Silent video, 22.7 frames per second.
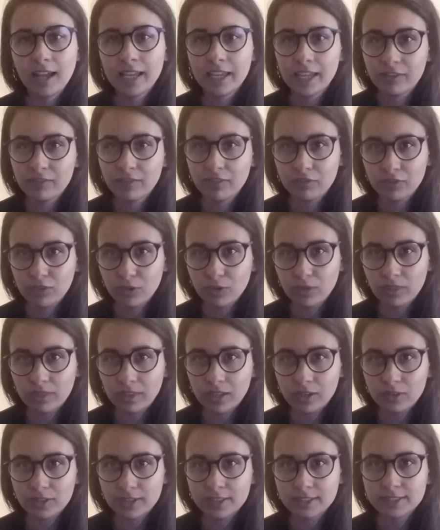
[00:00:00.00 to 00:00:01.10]
I have a few
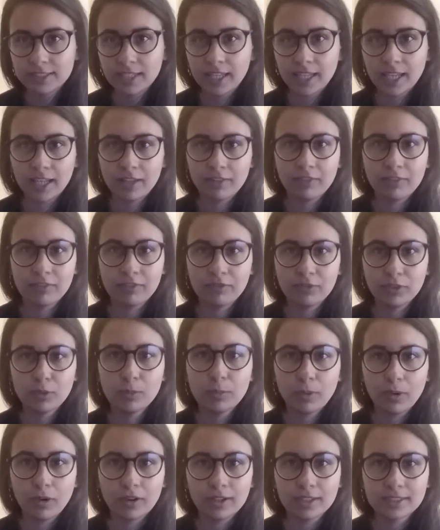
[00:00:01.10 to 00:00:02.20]
theories. I have a few
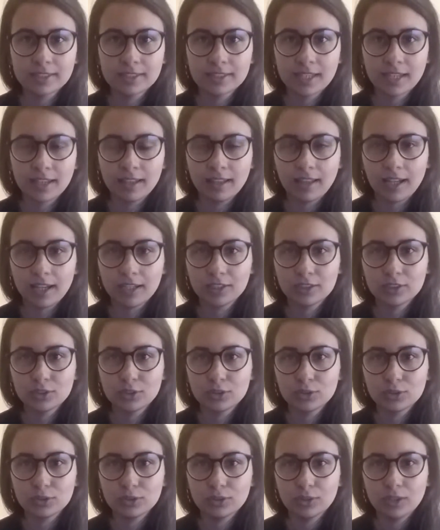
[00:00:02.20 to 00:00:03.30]
points I like
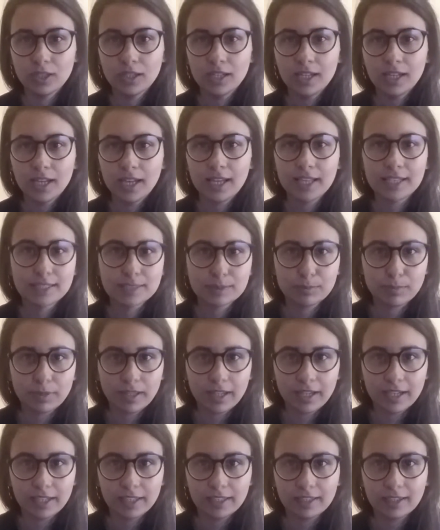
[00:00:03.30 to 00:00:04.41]
to
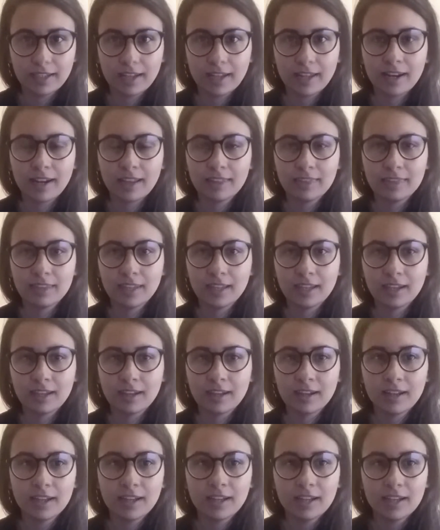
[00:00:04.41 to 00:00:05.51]
explain, and I think
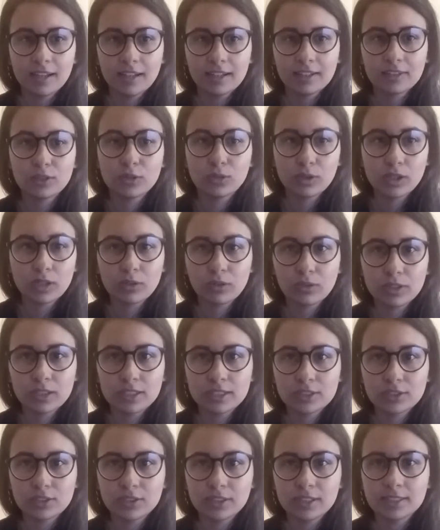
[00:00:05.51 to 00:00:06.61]
the real
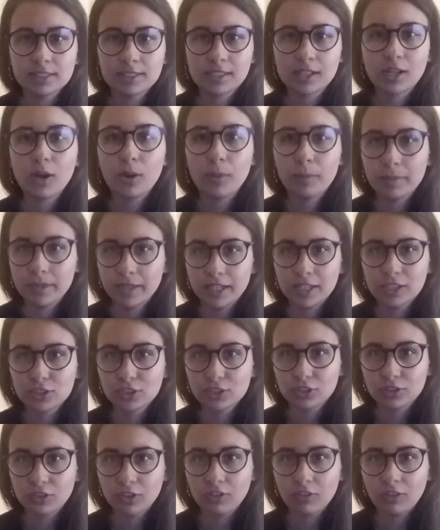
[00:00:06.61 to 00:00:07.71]
reason is a
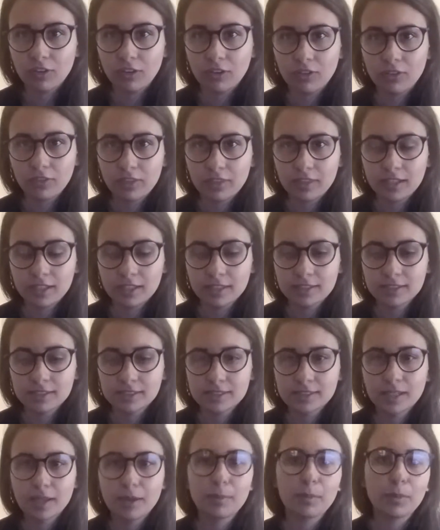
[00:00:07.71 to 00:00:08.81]
combination of all of
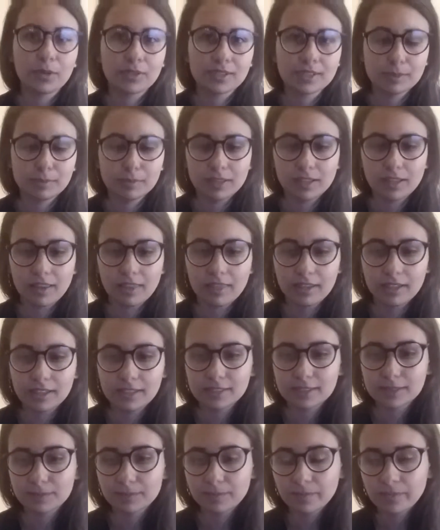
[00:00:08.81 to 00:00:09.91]
these
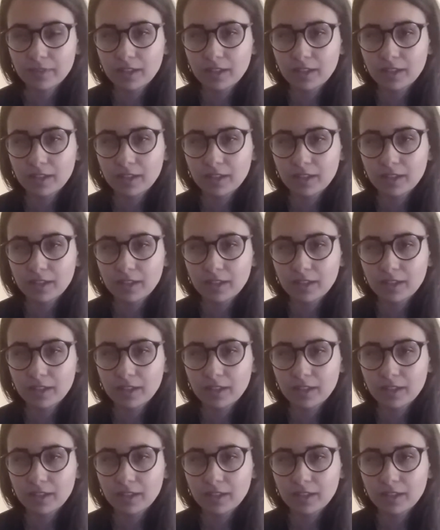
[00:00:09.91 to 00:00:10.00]
possibilities.